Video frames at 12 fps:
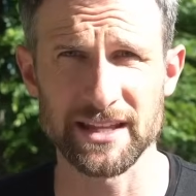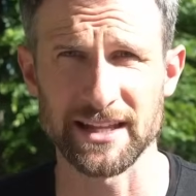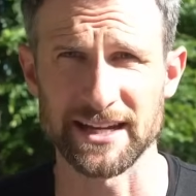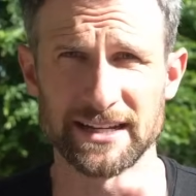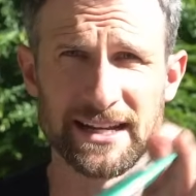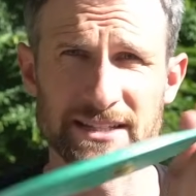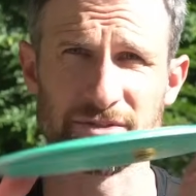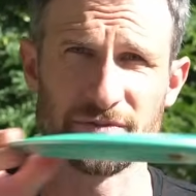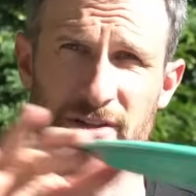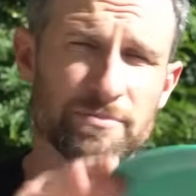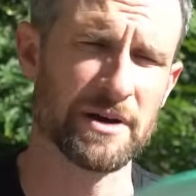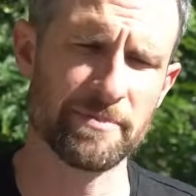like nice
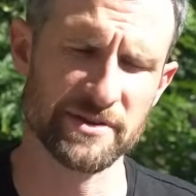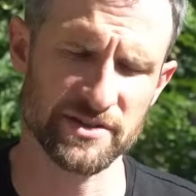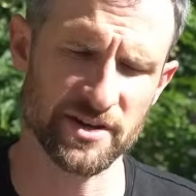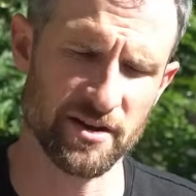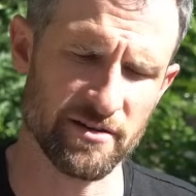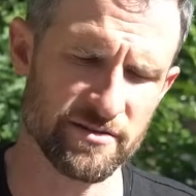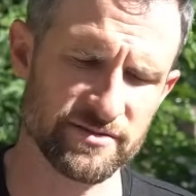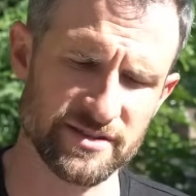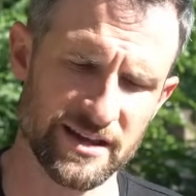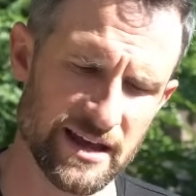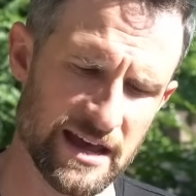flip up and turns,